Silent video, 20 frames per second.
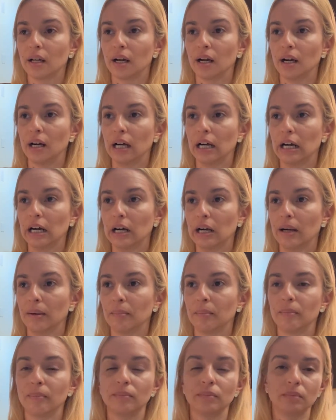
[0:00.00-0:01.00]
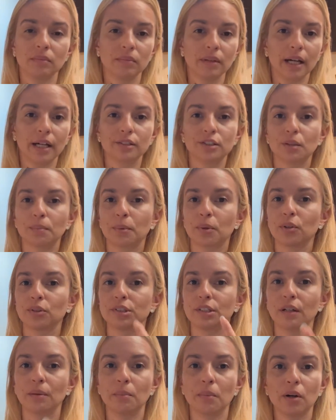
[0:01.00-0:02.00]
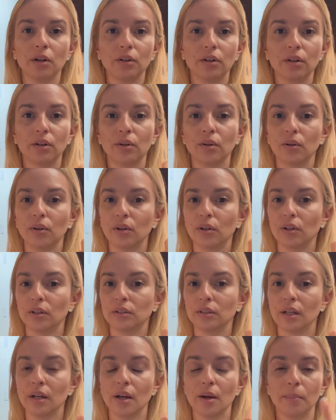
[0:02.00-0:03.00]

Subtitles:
um, entrepreneurship, motherhood,